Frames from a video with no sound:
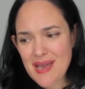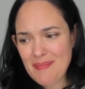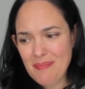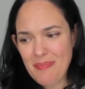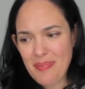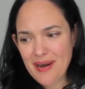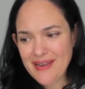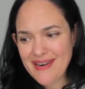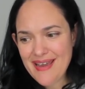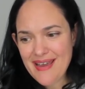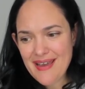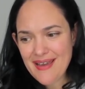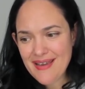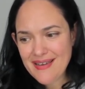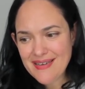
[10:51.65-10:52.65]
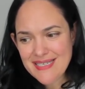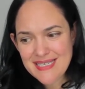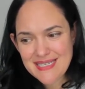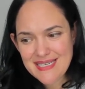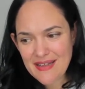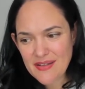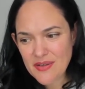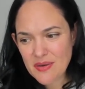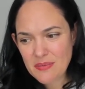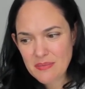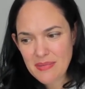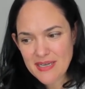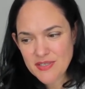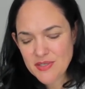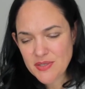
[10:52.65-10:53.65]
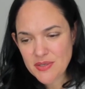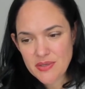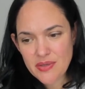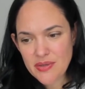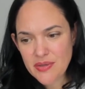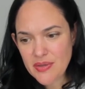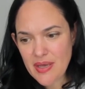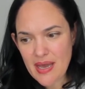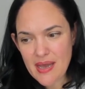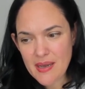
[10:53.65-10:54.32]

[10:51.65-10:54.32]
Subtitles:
but skeletal muscle